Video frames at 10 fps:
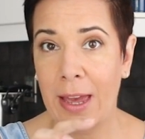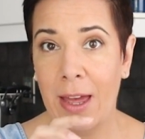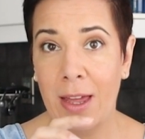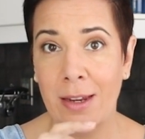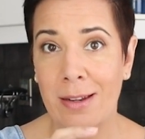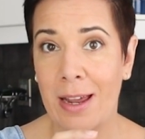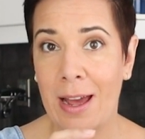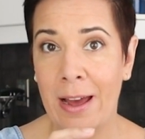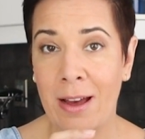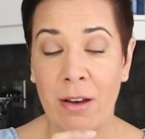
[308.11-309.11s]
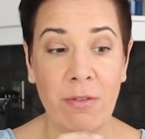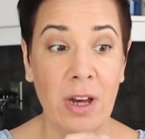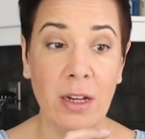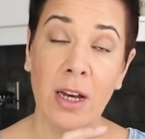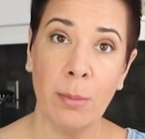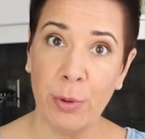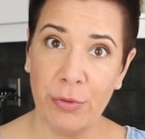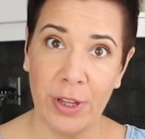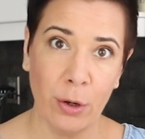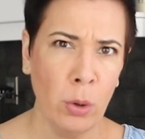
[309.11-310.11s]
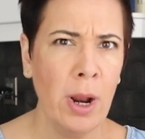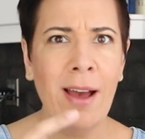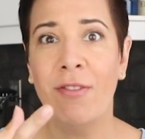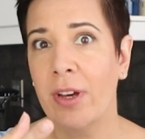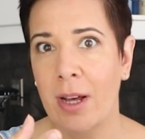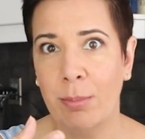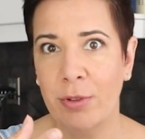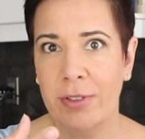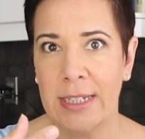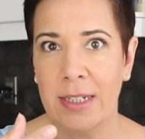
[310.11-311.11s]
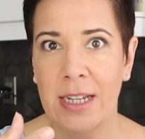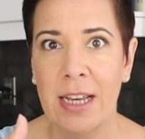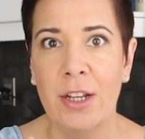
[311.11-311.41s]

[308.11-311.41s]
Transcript: and have a cup of it, or half a cup of it,